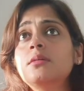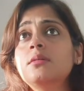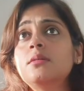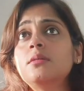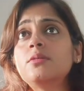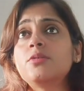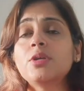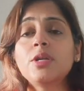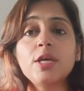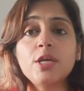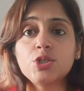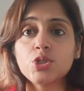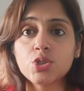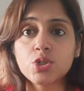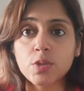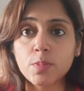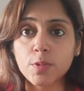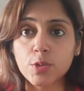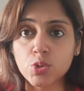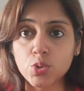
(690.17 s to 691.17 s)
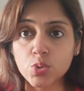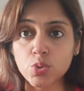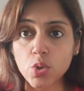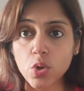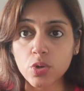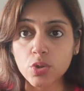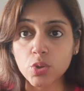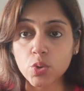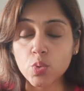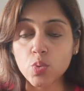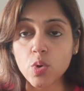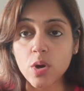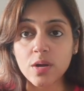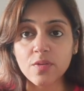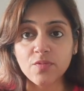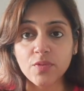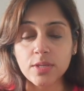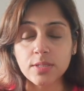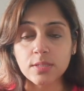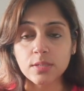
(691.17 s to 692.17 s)
relationship issues, or you are
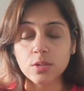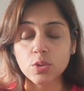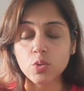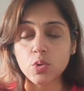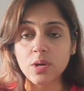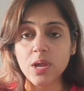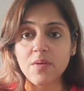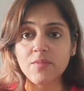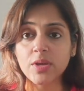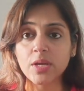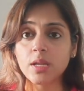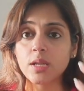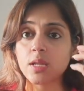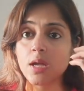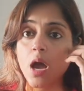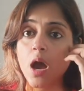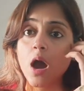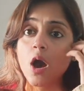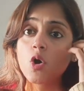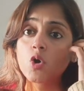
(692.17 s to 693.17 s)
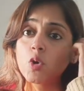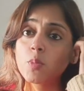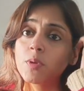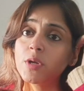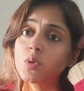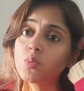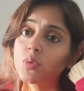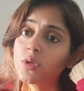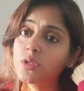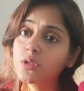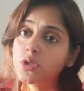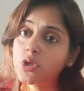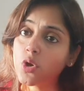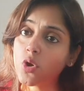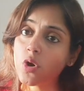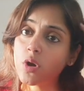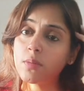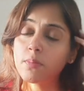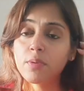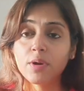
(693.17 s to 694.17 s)
having any argument with
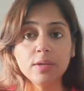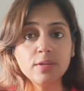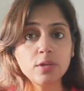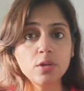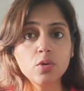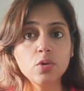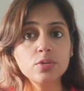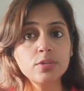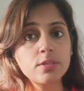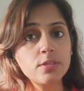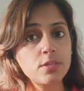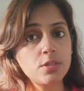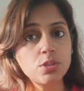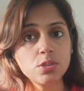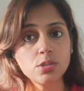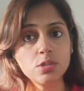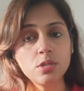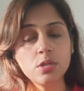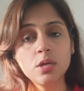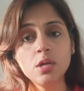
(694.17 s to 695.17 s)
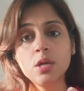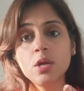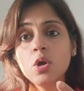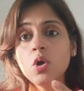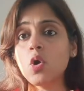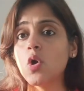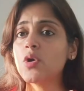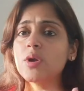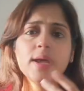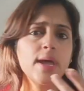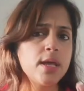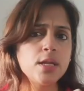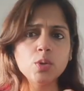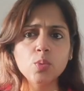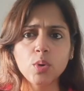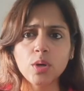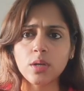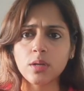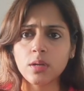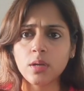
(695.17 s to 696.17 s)
your brother or sister or
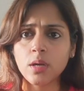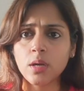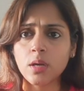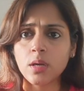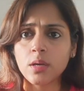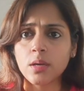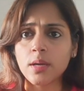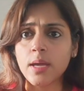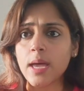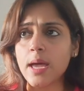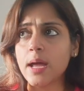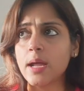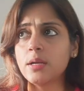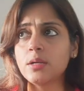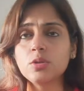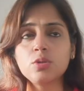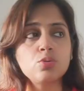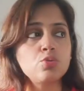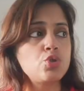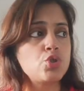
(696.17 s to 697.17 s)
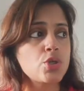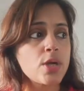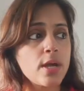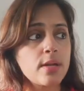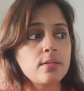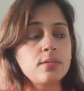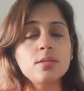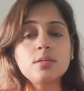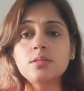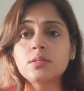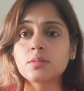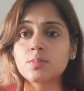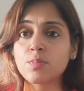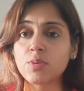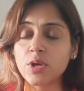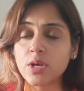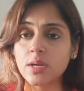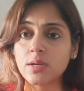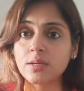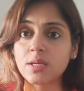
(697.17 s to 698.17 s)
anyone, and you chant this
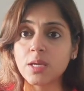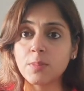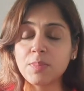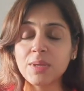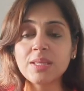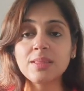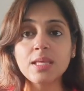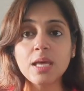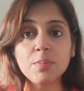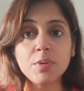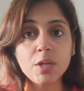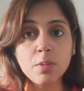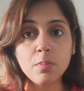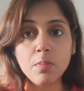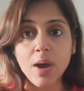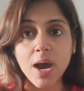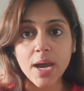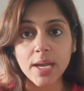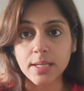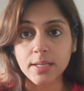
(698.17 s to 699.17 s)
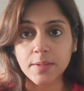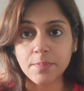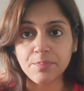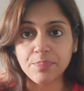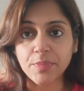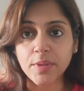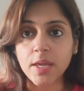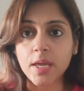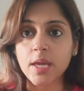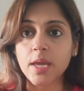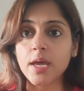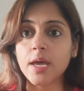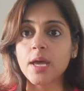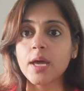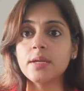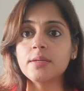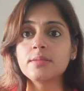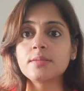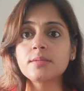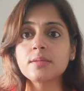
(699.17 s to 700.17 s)
prayer keeping them in mind,
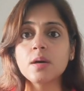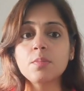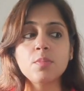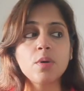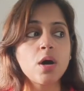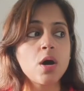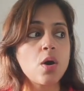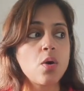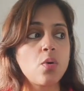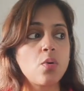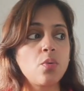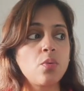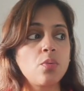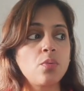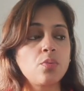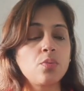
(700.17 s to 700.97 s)
and somehow